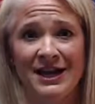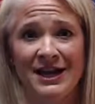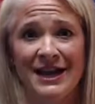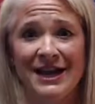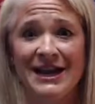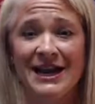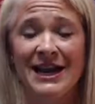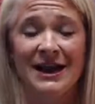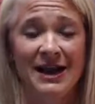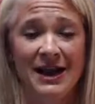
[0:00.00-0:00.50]

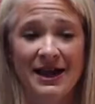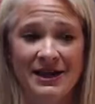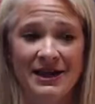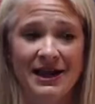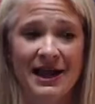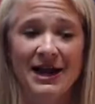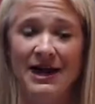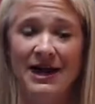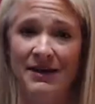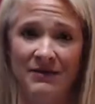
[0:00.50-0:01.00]
And
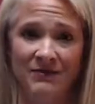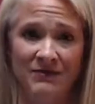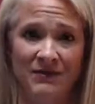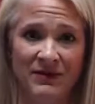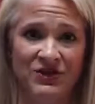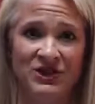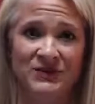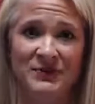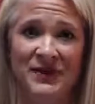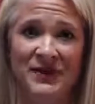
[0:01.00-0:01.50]
I'm
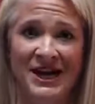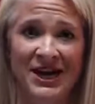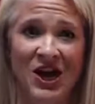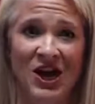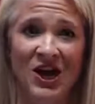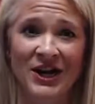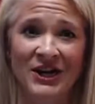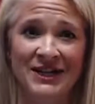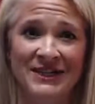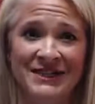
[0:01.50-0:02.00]
just being
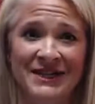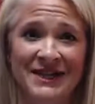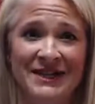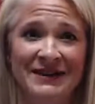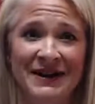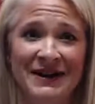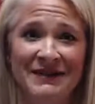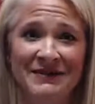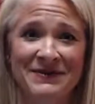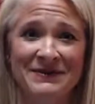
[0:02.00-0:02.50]
honest,
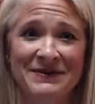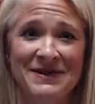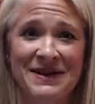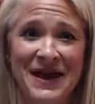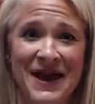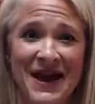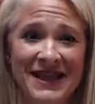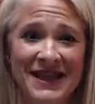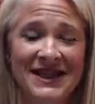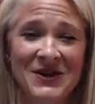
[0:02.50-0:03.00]
I'm
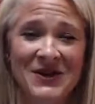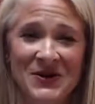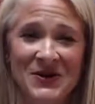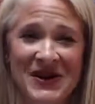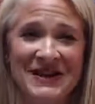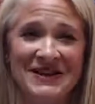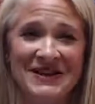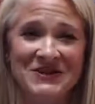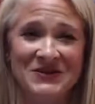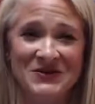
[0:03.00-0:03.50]
not the
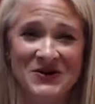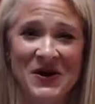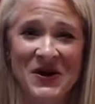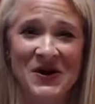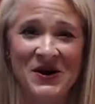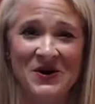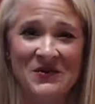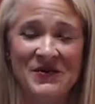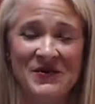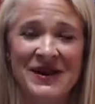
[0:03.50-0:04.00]
greatest
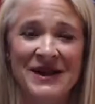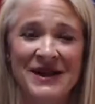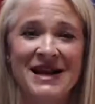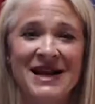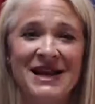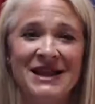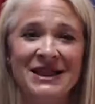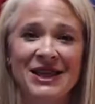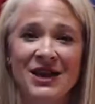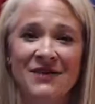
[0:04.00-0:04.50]
drawer, but
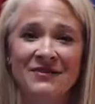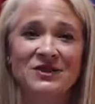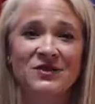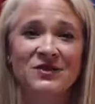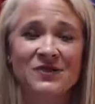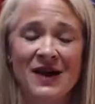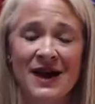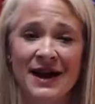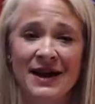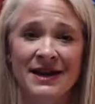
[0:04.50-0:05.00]
I love to
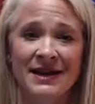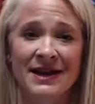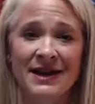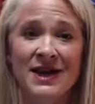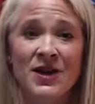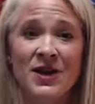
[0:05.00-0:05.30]
write.